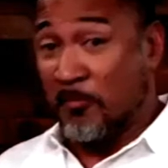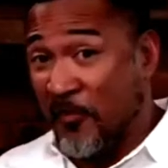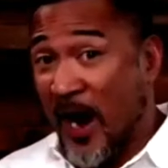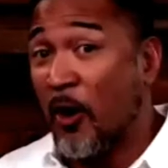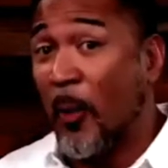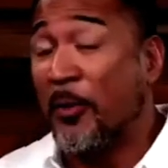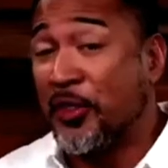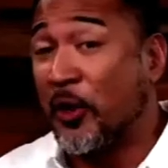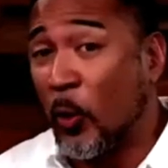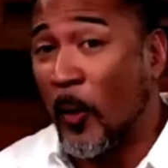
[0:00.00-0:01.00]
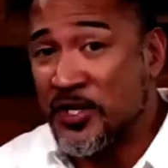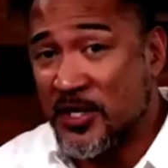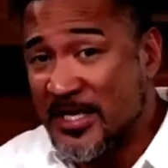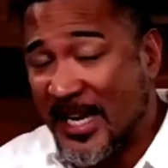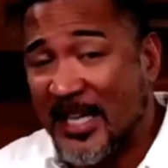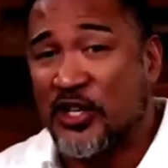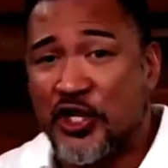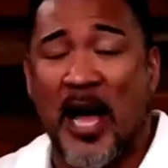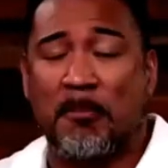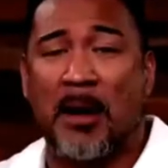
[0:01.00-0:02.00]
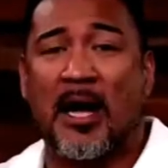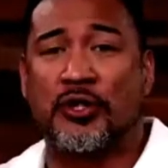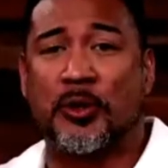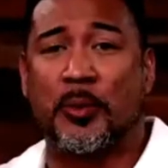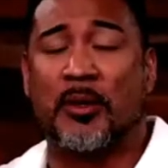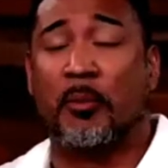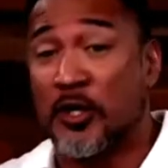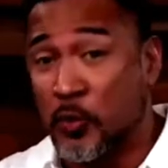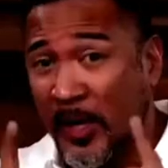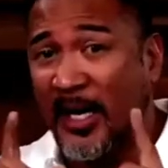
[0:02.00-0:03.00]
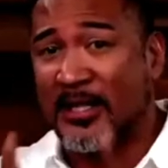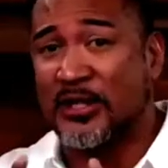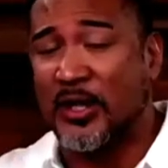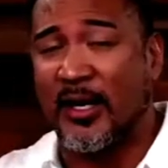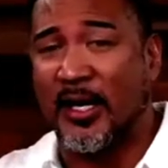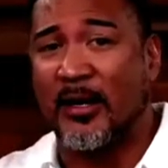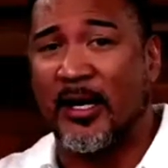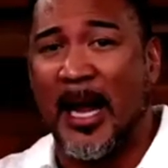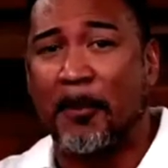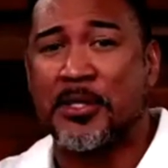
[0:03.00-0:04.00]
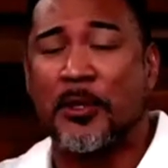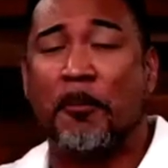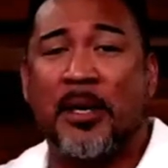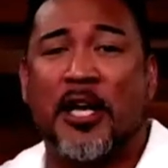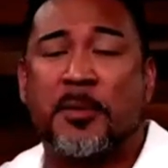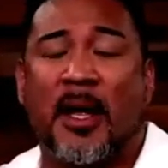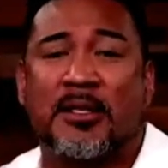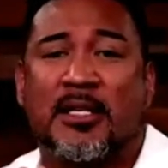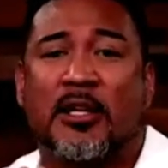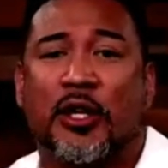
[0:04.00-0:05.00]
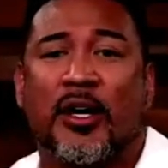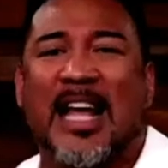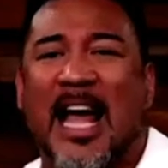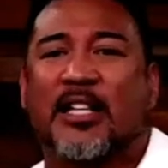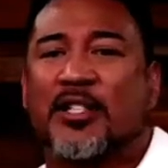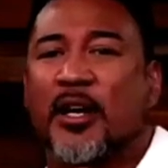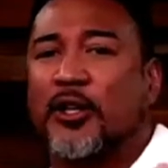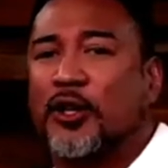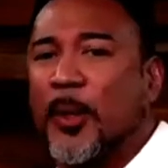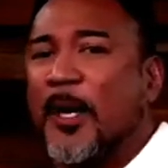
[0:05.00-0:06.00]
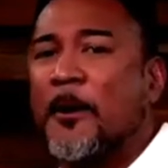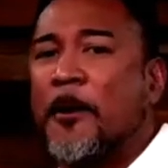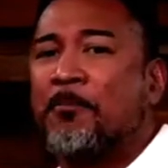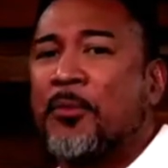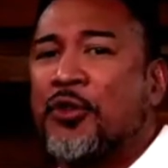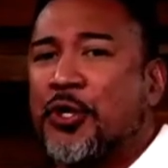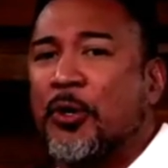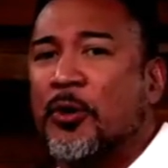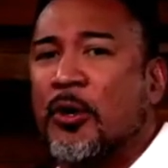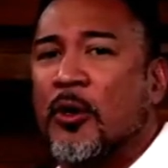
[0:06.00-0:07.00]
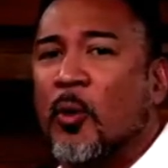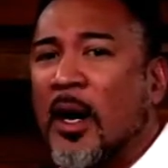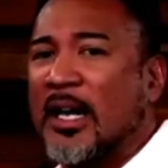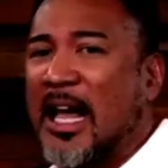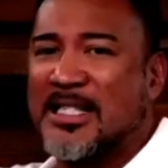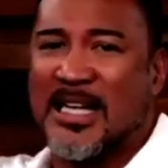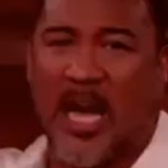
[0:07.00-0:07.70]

fire away with your questions in the chat box too low because we're going to get started here in episode PHP Agency 38, starting in three, two, one. Let's